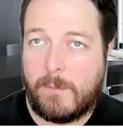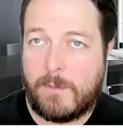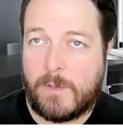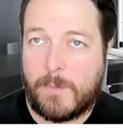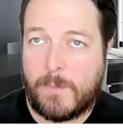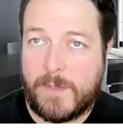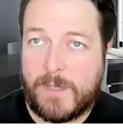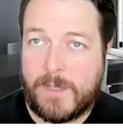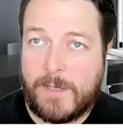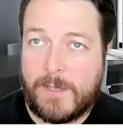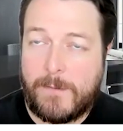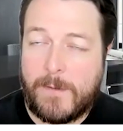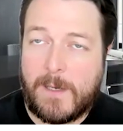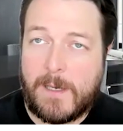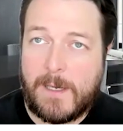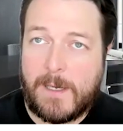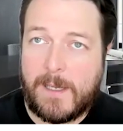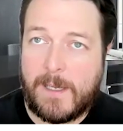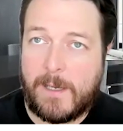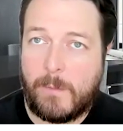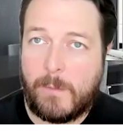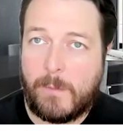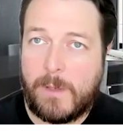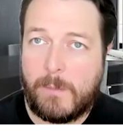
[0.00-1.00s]

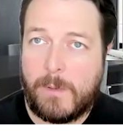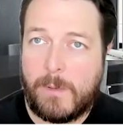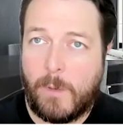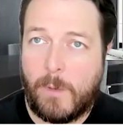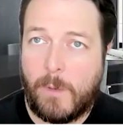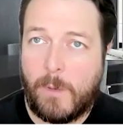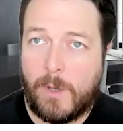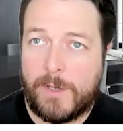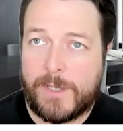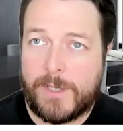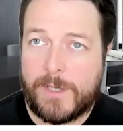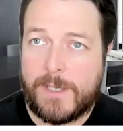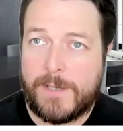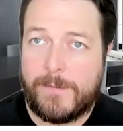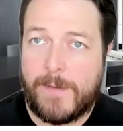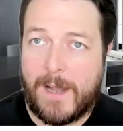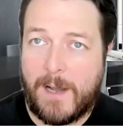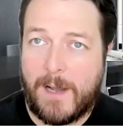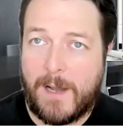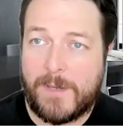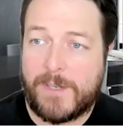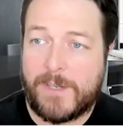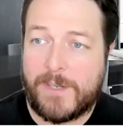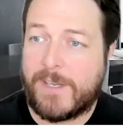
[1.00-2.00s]
specifically, we want to
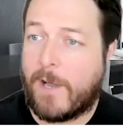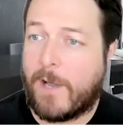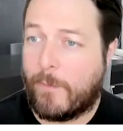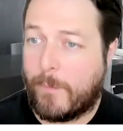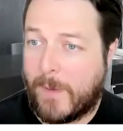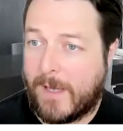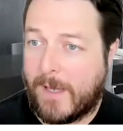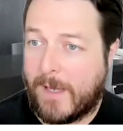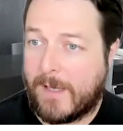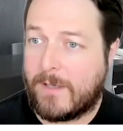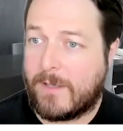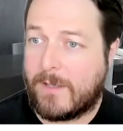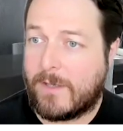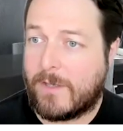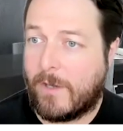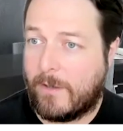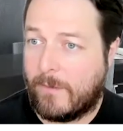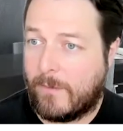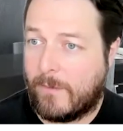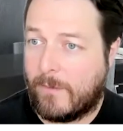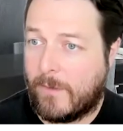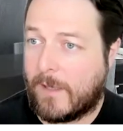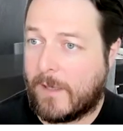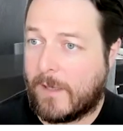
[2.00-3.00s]
develop the self-paced
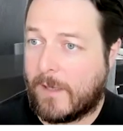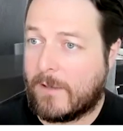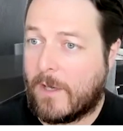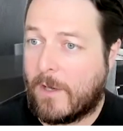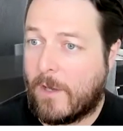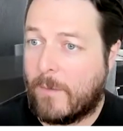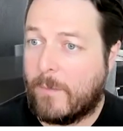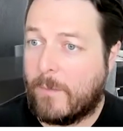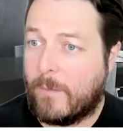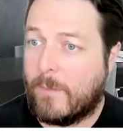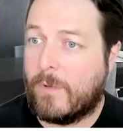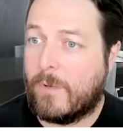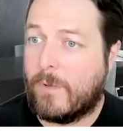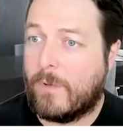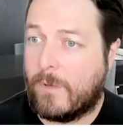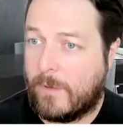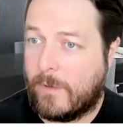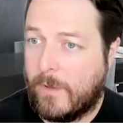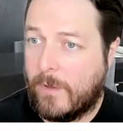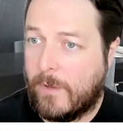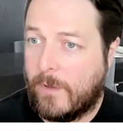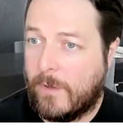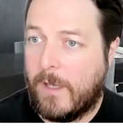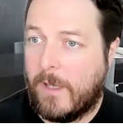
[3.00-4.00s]
side of things a lot more.
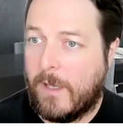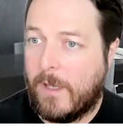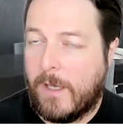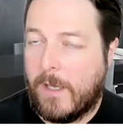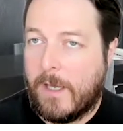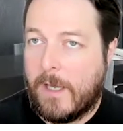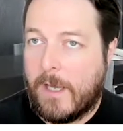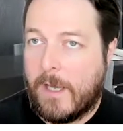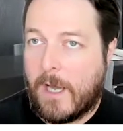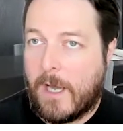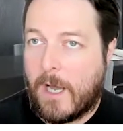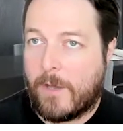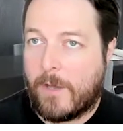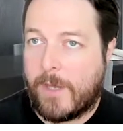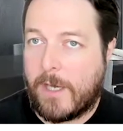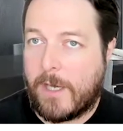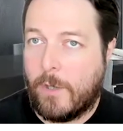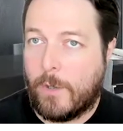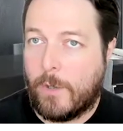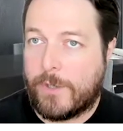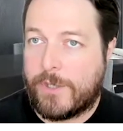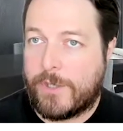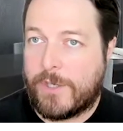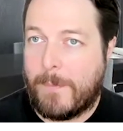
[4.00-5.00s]
I
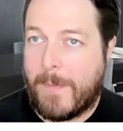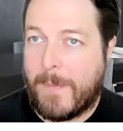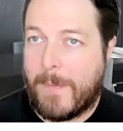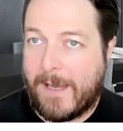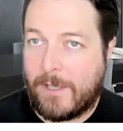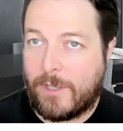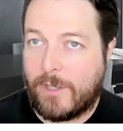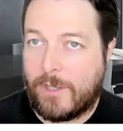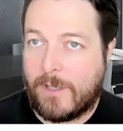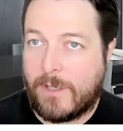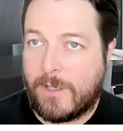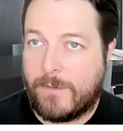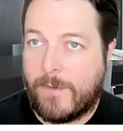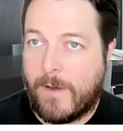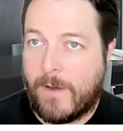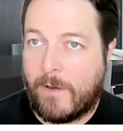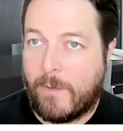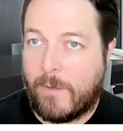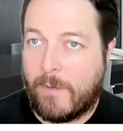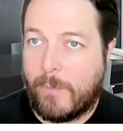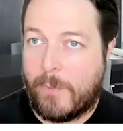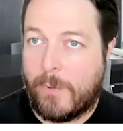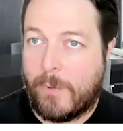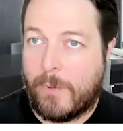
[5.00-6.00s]
think automation is
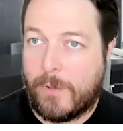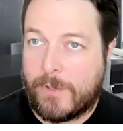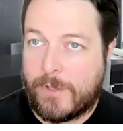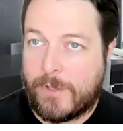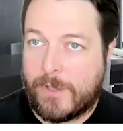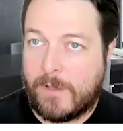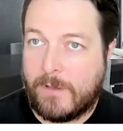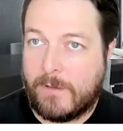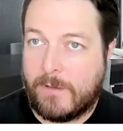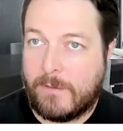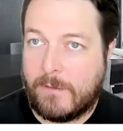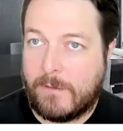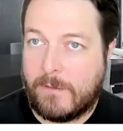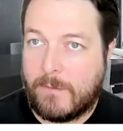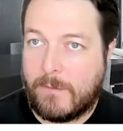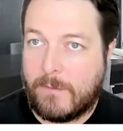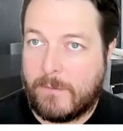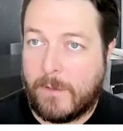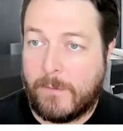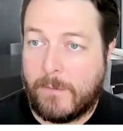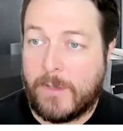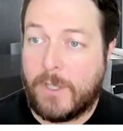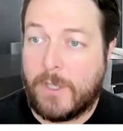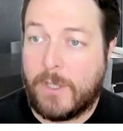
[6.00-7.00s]
very important
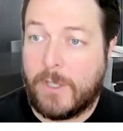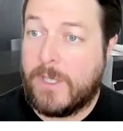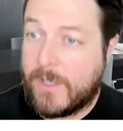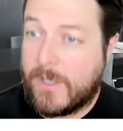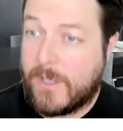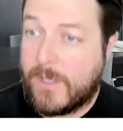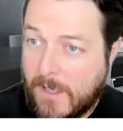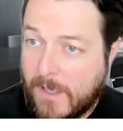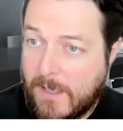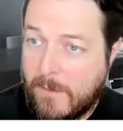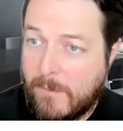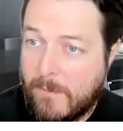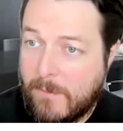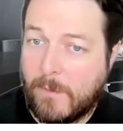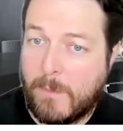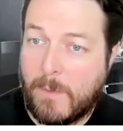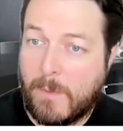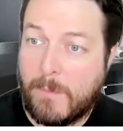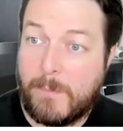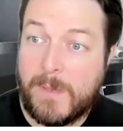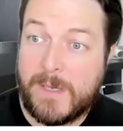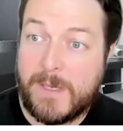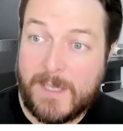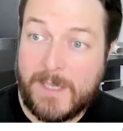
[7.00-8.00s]
for efficiency
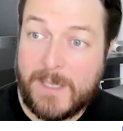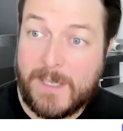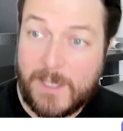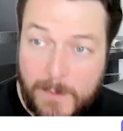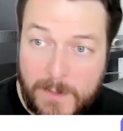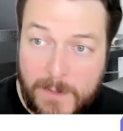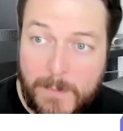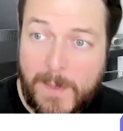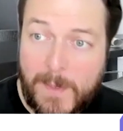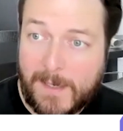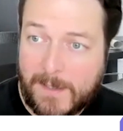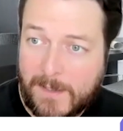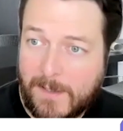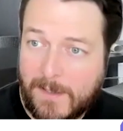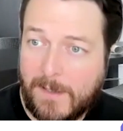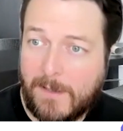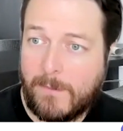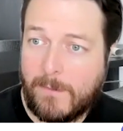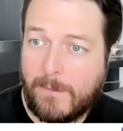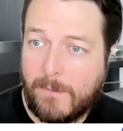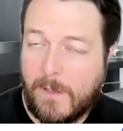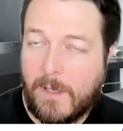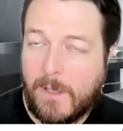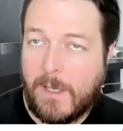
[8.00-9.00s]
from a business
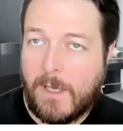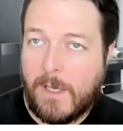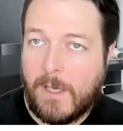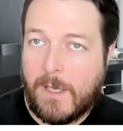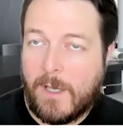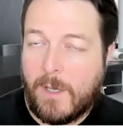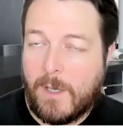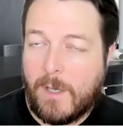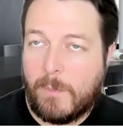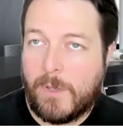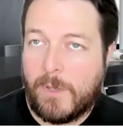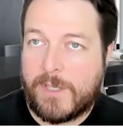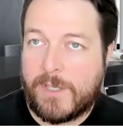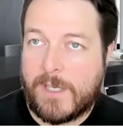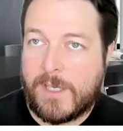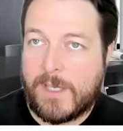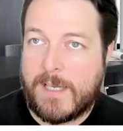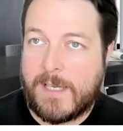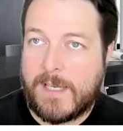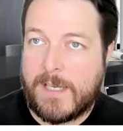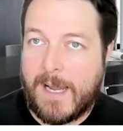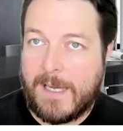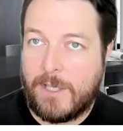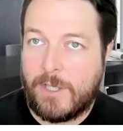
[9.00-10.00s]
perspective, but there's a
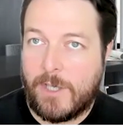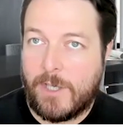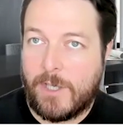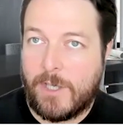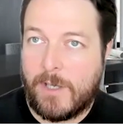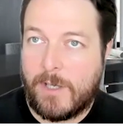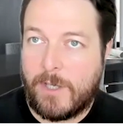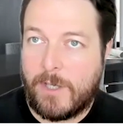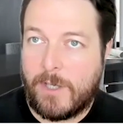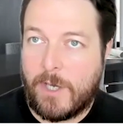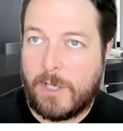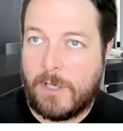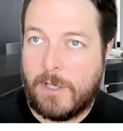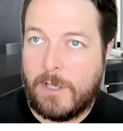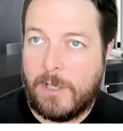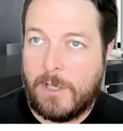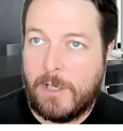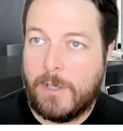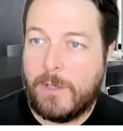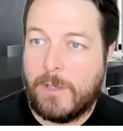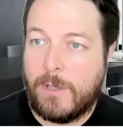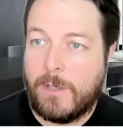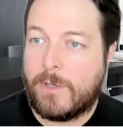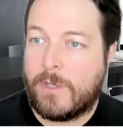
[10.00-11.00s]
danger that you can
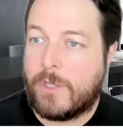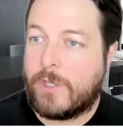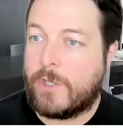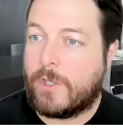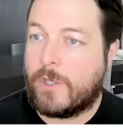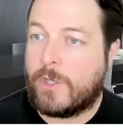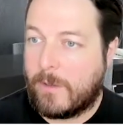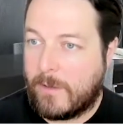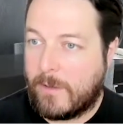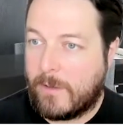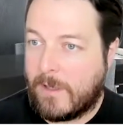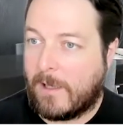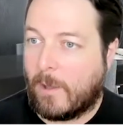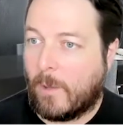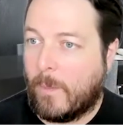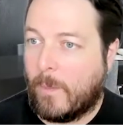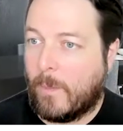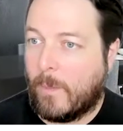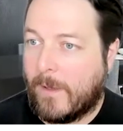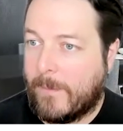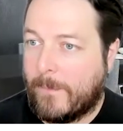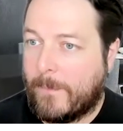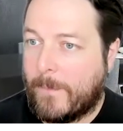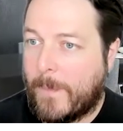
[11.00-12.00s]
lose the student a
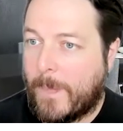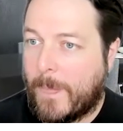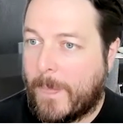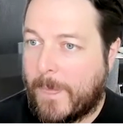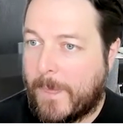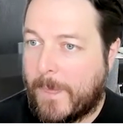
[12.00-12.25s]
little bit.